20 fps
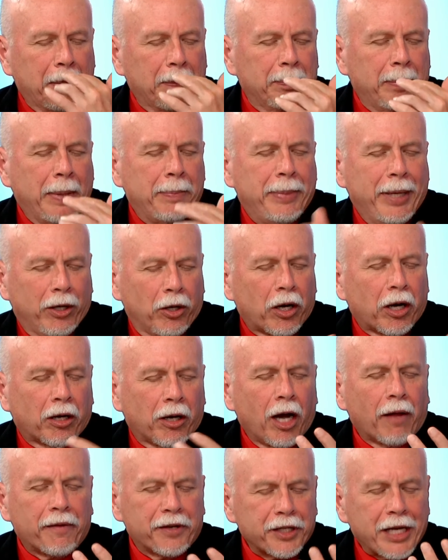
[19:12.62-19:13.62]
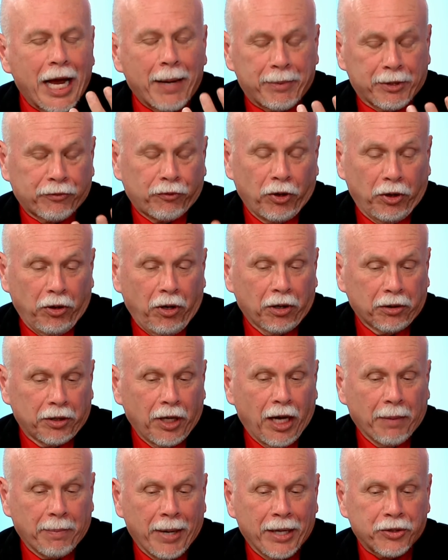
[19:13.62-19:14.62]
And being on a college campus for a long
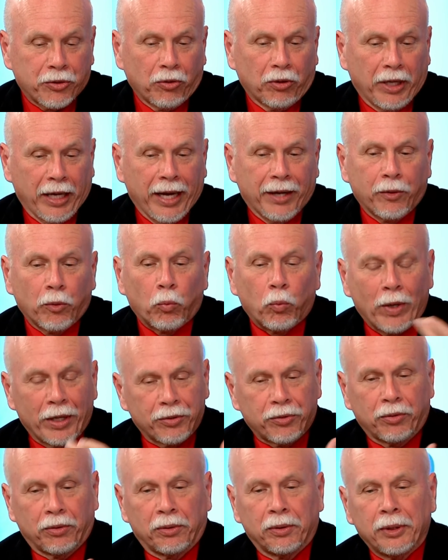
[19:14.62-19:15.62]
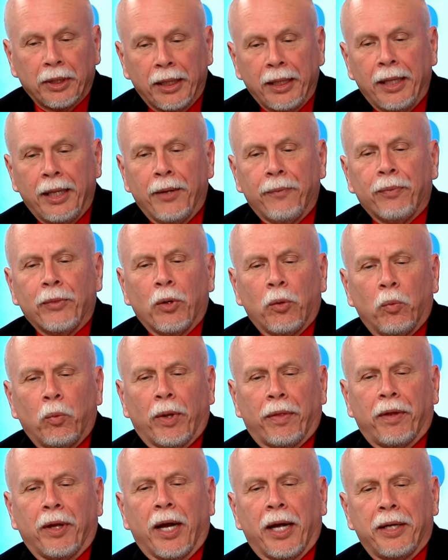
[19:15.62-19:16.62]
time, I certainly had to wrestle
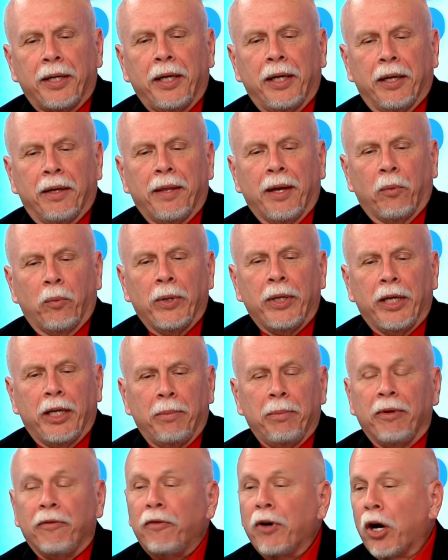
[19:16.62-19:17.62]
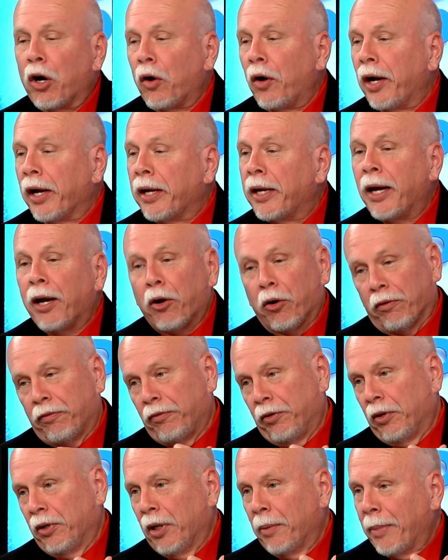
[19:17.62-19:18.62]
with the idea that we need to be very
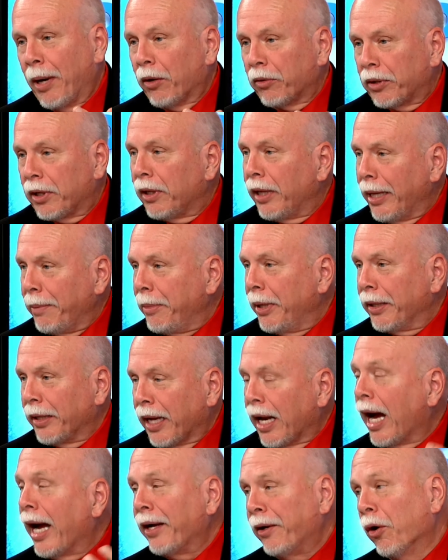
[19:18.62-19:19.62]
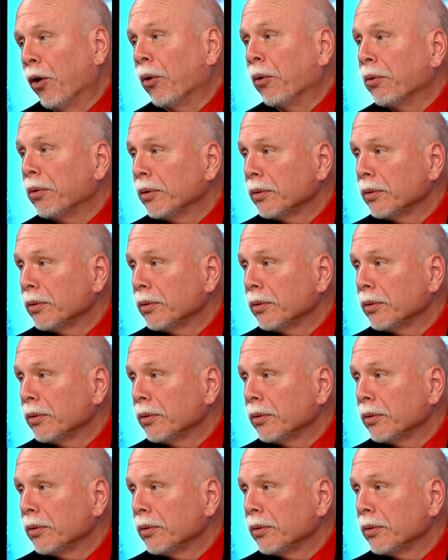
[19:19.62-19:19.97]
careful about claiming that I know